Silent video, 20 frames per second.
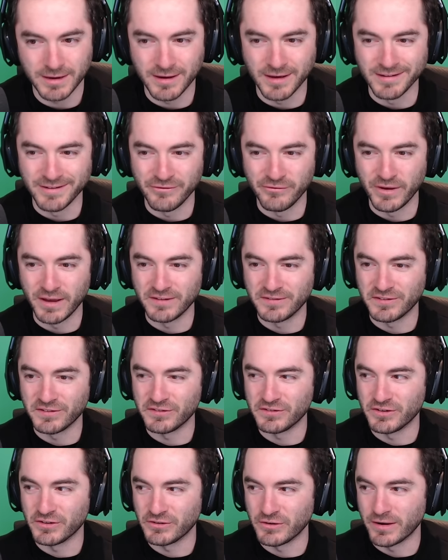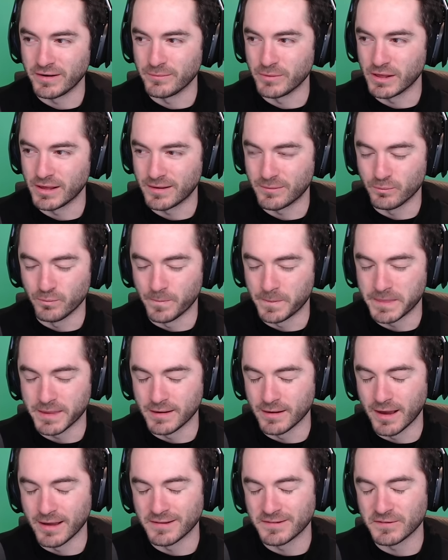kind of faces to try to be like,
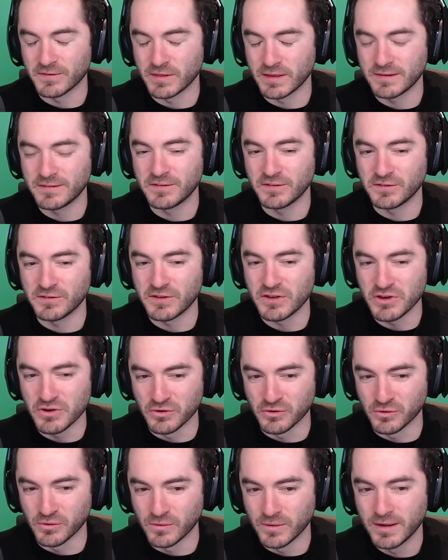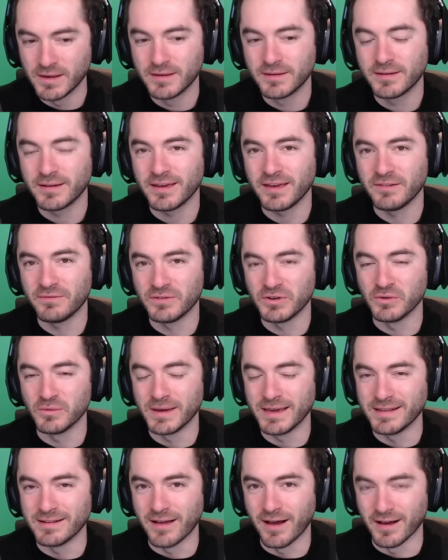yeah, it's, this is you if you
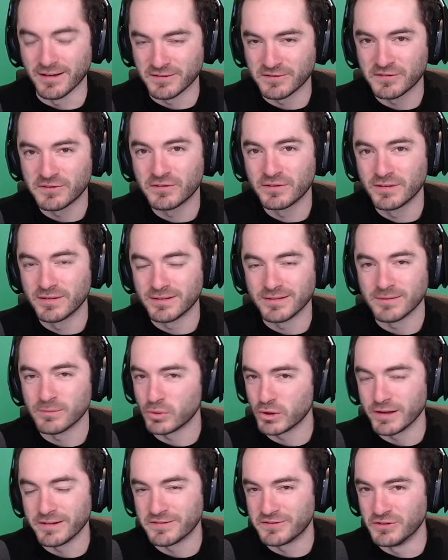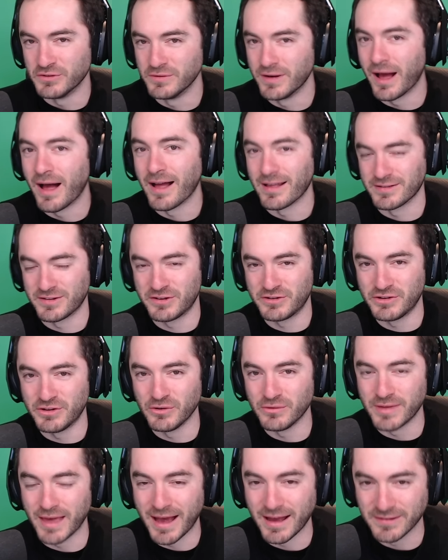eat us. Please do not
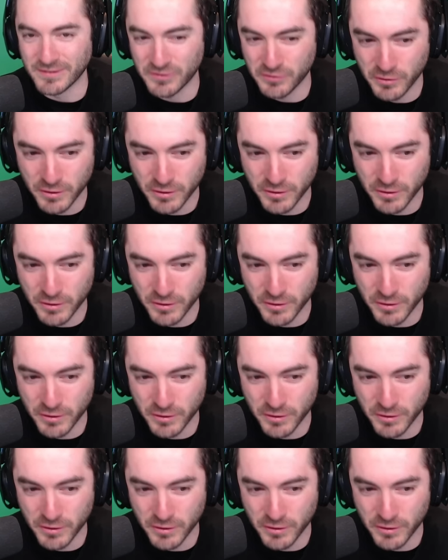do that.